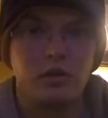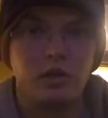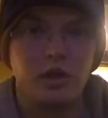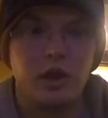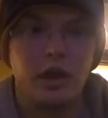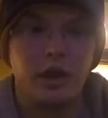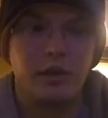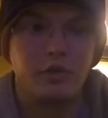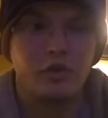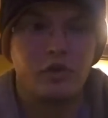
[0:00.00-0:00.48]

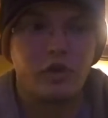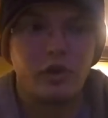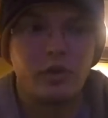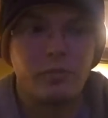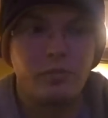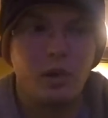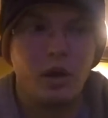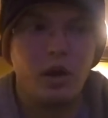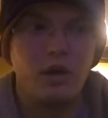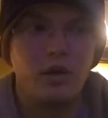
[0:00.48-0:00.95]
at certain
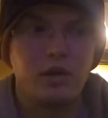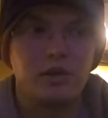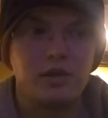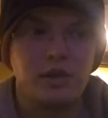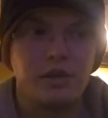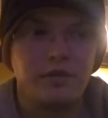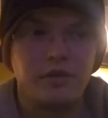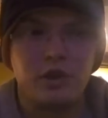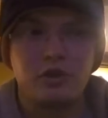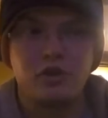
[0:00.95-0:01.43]
ponds,
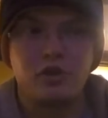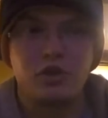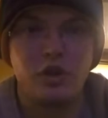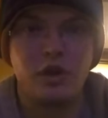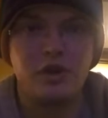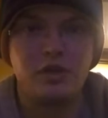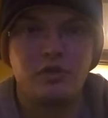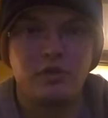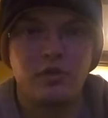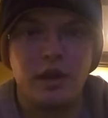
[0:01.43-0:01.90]
if there's
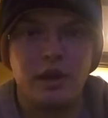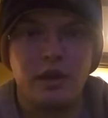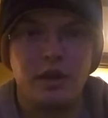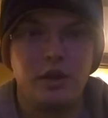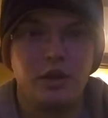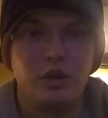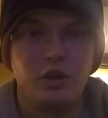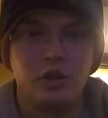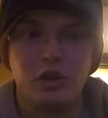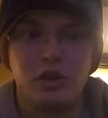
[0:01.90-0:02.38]
trees around
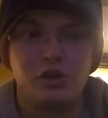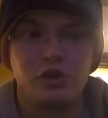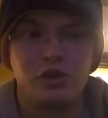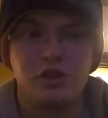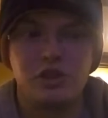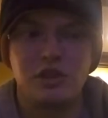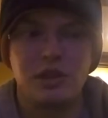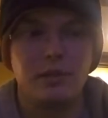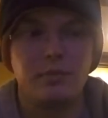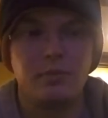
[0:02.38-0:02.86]
it, you can
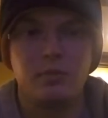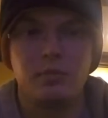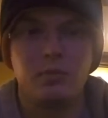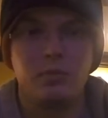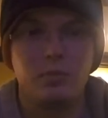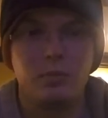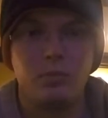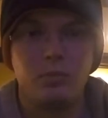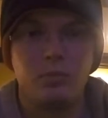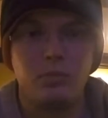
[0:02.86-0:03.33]
just sit
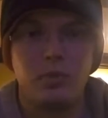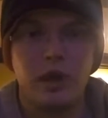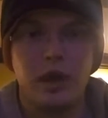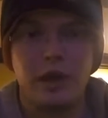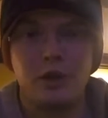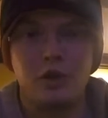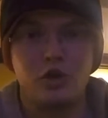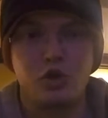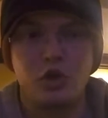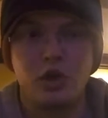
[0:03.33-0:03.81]

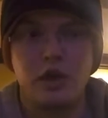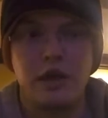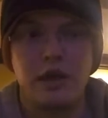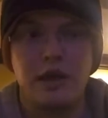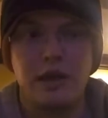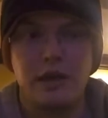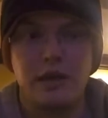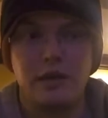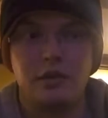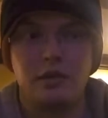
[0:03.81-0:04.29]
at a
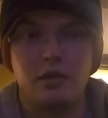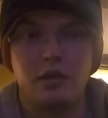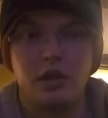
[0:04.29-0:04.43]
tree and